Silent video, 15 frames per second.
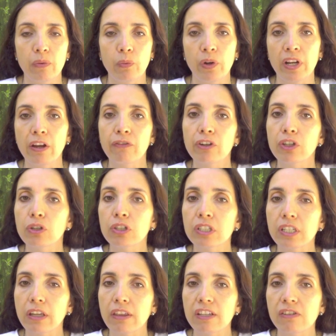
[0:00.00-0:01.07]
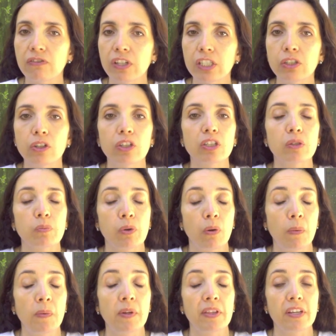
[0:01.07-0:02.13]
whenever you see this video, is
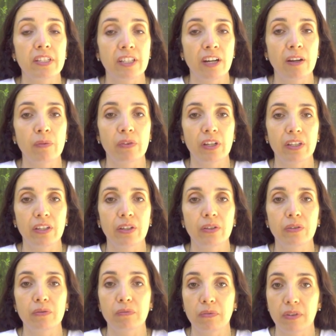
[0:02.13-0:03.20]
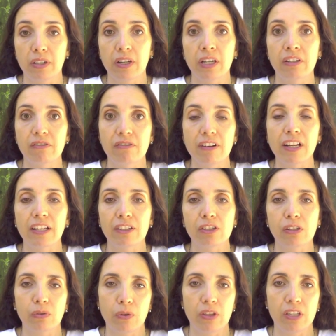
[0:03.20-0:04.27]
probably the time that you can really
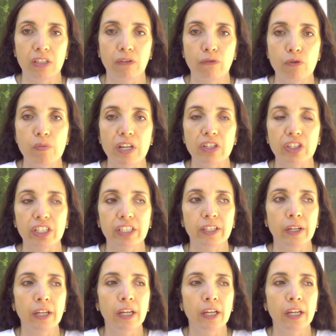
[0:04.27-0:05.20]
deal with this information.